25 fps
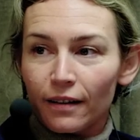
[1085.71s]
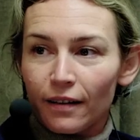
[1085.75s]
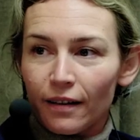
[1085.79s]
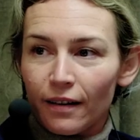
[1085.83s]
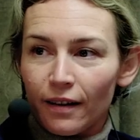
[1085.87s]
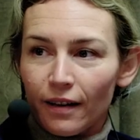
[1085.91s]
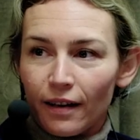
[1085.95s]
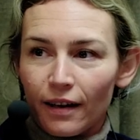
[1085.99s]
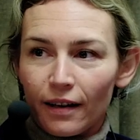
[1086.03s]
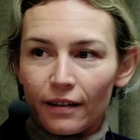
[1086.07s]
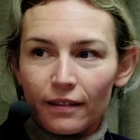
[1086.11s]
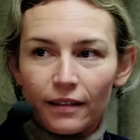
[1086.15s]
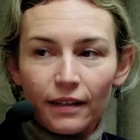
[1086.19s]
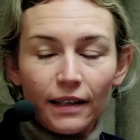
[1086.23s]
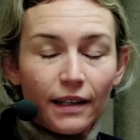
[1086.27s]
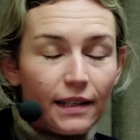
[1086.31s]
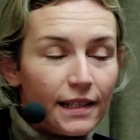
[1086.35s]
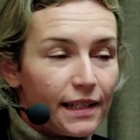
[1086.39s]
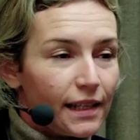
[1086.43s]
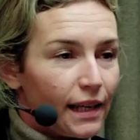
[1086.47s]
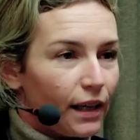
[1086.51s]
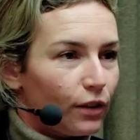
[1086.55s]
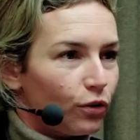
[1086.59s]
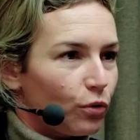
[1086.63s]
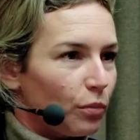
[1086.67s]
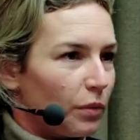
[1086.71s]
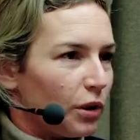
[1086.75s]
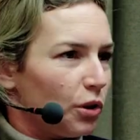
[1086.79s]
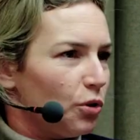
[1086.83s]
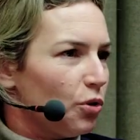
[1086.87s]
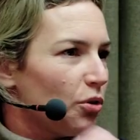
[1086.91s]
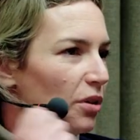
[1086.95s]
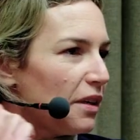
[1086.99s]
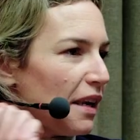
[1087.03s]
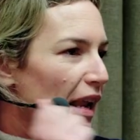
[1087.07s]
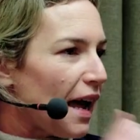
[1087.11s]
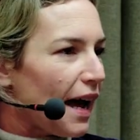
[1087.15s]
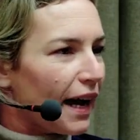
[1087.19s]
And he said to me,
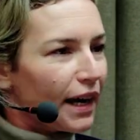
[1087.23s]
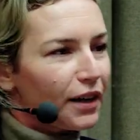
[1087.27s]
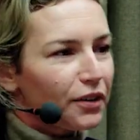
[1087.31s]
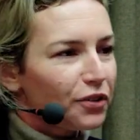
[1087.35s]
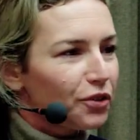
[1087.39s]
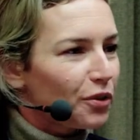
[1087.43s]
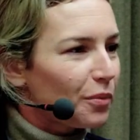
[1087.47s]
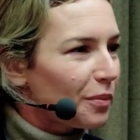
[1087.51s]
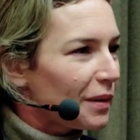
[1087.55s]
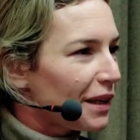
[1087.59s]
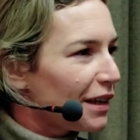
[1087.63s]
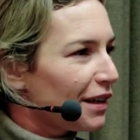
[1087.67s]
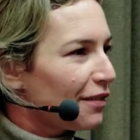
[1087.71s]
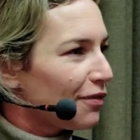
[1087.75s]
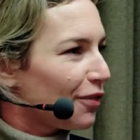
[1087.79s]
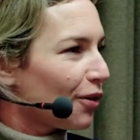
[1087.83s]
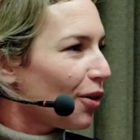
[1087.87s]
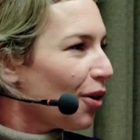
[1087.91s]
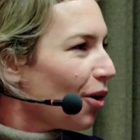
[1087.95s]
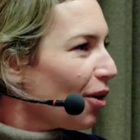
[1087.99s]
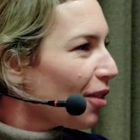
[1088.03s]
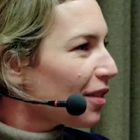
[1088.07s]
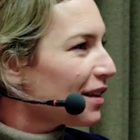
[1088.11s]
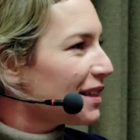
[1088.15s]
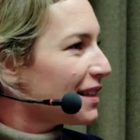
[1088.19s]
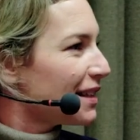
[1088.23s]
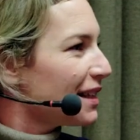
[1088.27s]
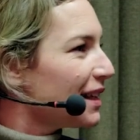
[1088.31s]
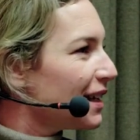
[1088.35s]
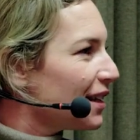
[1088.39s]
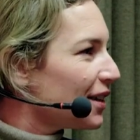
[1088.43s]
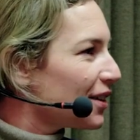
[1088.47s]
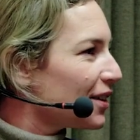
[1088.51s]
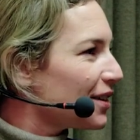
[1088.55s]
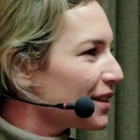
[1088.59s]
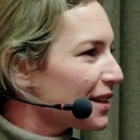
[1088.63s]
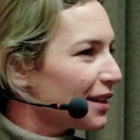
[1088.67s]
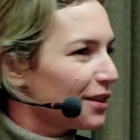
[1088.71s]
you lied to me for all these
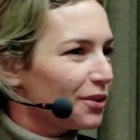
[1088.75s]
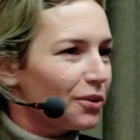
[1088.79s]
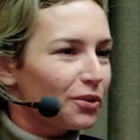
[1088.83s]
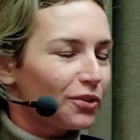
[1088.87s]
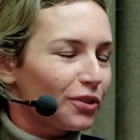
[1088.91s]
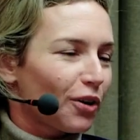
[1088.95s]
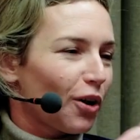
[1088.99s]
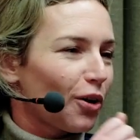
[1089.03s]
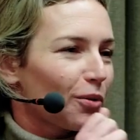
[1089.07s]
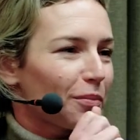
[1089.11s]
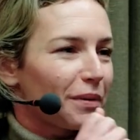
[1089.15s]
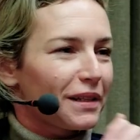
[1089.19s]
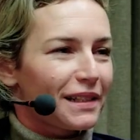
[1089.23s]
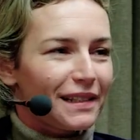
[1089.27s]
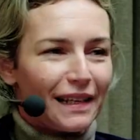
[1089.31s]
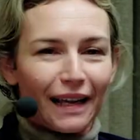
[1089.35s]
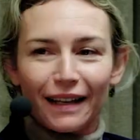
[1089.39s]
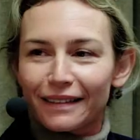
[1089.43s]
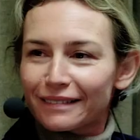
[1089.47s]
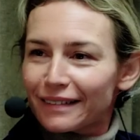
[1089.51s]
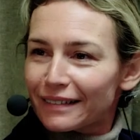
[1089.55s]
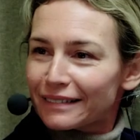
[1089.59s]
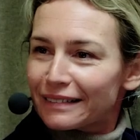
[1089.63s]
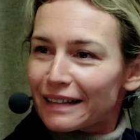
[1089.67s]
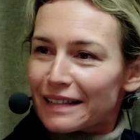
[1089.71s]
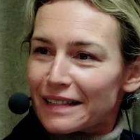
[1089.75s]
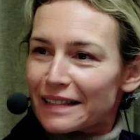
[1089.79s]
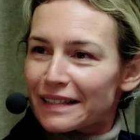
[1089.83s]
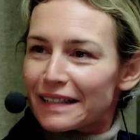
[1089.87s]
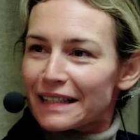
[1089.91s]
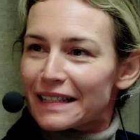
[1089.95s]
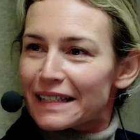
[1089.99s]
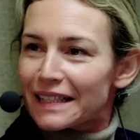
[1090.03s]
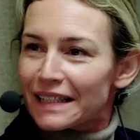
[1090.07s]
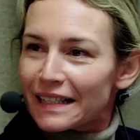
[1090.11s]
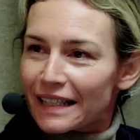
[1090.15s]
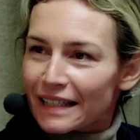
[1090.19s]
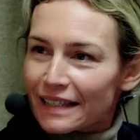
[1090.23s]
years and you told me Santa doesn't
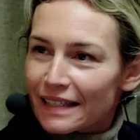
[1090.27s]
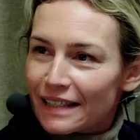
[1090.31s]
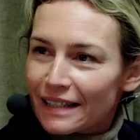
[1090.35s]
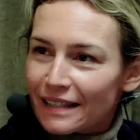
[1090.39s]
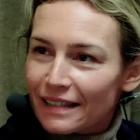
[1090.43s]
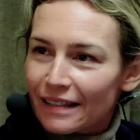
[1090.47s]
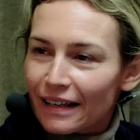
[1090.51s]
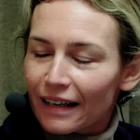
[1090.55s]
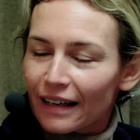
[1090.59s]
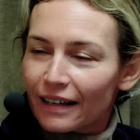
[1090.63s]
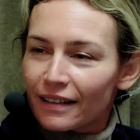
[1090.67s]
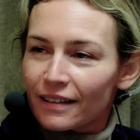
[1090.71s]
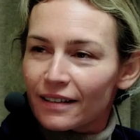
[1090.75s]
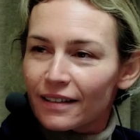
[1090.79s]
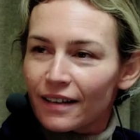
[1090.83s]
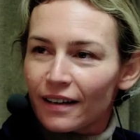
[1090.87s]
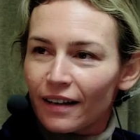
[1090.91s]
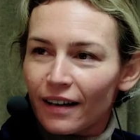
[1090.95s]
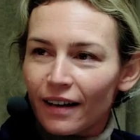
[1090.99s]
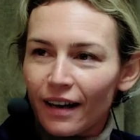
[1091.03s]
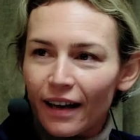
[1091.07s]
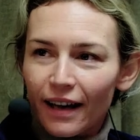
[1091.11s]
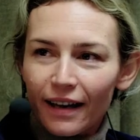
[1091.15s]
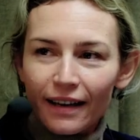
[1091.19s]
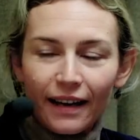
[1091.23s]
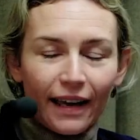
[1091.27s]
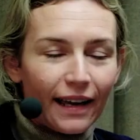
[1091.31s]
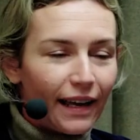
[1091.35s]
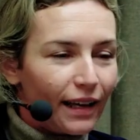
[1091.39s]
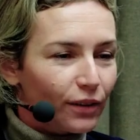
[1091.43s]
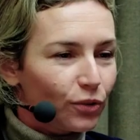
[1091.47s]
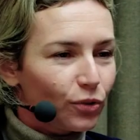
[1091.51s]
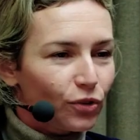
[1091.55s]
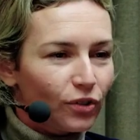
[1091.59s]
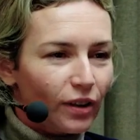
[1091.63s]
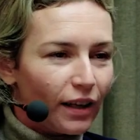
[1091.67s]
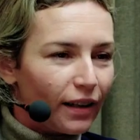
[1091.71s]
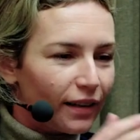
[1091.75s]
exist. And I
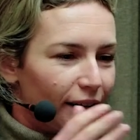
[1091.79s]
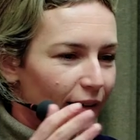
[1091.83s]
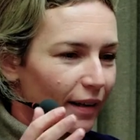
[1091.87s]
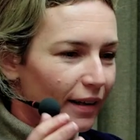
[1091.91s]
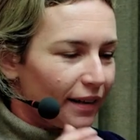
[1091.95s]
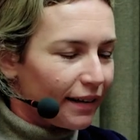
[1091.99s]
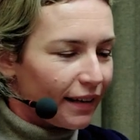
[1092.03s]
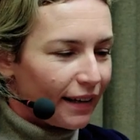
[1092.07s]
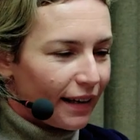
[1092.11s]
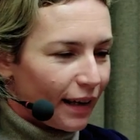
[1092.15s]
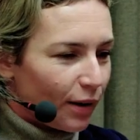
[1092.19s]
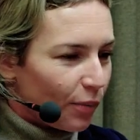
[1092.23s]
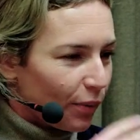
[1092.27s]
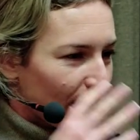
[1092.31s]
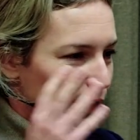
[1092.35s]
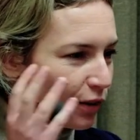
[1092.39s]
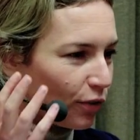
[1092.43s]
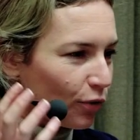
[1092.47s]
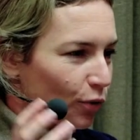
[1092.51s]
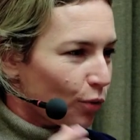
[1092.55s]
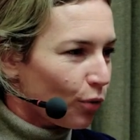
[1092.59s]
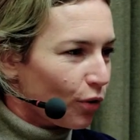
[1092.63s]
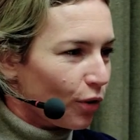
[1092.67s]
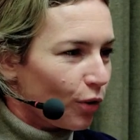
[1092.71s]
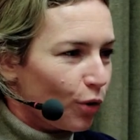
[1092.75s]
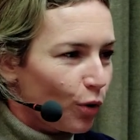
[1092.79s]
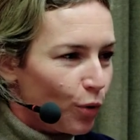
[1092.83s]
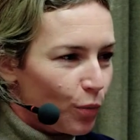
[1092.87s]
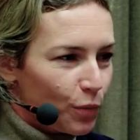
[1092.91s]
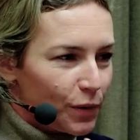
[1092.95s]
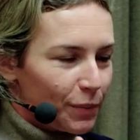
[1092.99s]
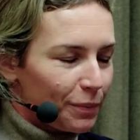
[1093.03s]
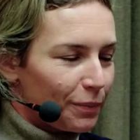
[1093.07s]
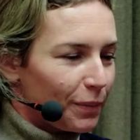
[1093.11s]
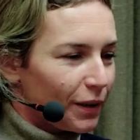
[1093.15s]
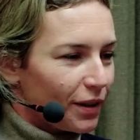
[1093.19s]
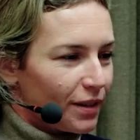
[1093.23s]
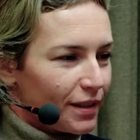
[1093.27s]
had to tell, and then I went through the
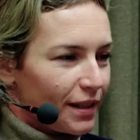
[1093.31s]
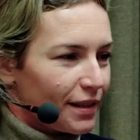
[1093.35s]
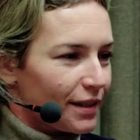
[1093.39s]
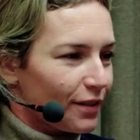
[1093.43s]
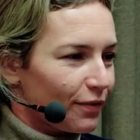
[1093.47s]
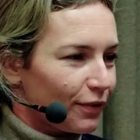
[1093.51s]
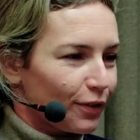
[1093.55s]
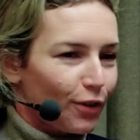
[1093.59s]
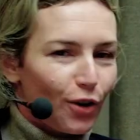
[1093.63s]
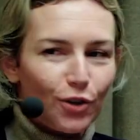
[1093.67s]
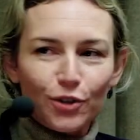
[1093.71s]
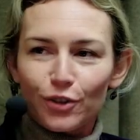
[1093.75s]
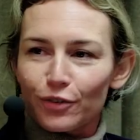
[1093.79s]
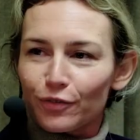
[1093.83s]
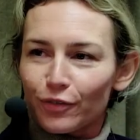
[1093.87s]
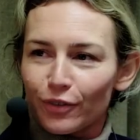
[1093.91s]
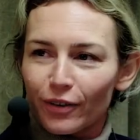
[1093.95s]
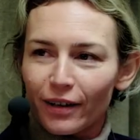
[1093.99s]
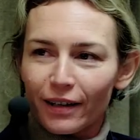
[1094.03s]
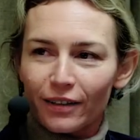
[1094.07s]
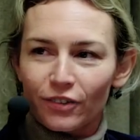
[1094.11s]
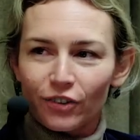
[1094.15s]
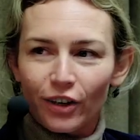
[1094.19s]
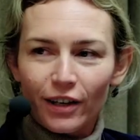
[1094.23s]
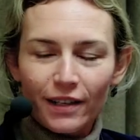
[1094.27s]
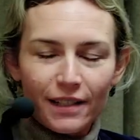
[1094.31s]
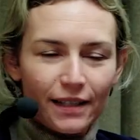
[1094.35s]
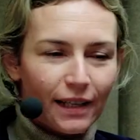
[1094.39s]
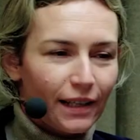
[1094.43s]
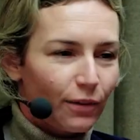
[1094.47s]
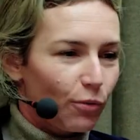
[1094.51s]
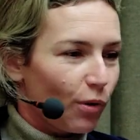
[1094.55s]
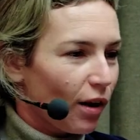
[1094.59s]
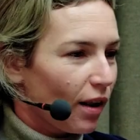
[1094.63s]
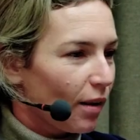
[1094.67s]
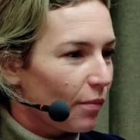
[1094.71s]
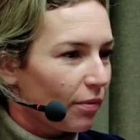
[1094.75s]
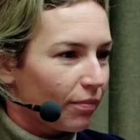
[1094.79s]
hoops, because as a philosopher, I tried saying,
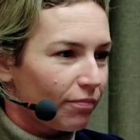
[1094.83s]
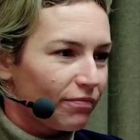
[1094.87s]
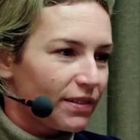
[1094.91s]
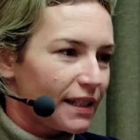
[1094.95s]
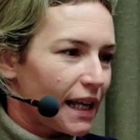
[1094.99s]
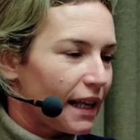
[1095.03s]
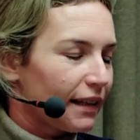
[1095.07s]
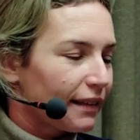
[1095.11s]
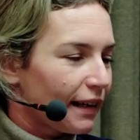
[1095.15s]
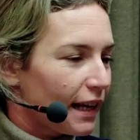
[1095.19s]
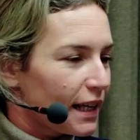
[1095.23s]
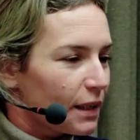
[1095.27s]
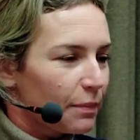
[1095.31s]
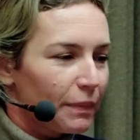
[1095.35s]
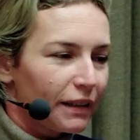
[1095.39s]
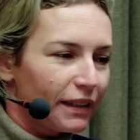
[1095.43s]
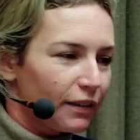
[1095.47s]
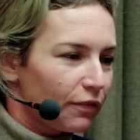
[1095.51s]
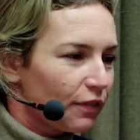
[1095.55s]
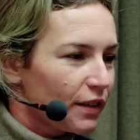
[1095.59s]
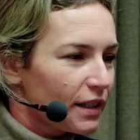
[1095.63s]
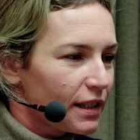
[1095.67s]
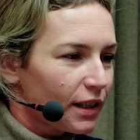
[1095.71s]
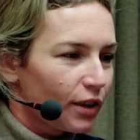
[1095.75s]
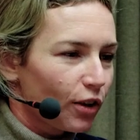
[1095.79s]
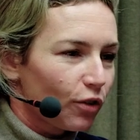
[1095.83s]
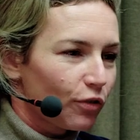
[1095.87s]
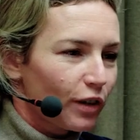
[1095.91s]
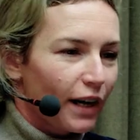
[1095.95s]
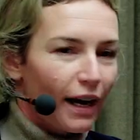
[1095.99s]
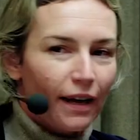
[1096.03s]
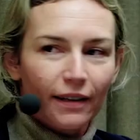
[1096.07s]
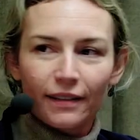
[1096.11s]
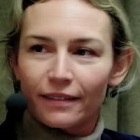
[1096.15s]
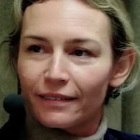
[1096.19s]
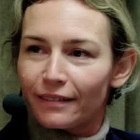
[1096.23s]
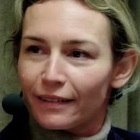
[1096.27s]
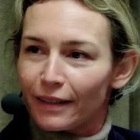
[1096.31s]
well, Santa has metaphysical
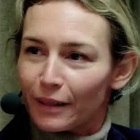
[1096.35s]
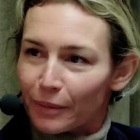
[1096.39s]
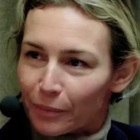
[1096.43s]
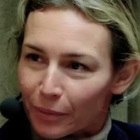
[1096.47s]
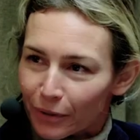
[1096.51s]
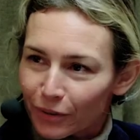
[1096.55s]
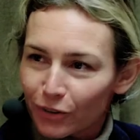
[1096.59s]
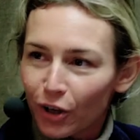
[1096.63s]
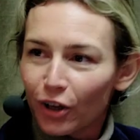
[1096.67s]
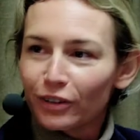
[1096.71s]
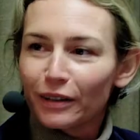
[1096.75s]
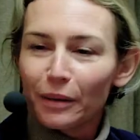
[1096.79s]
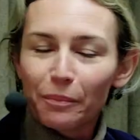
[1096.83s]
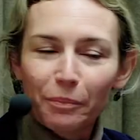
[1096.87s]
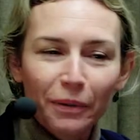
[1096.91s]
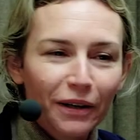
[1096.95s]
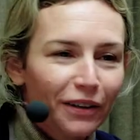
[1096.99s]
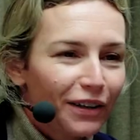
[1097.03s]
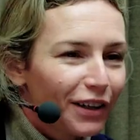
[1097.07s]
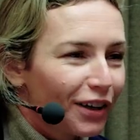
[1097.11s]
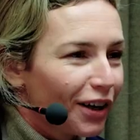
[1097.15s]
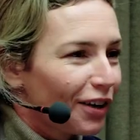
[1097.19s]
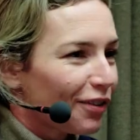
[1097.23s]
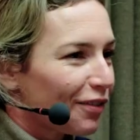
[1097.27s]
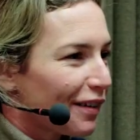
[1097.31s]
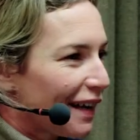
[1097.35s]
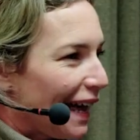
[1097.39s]
reality, but not empirical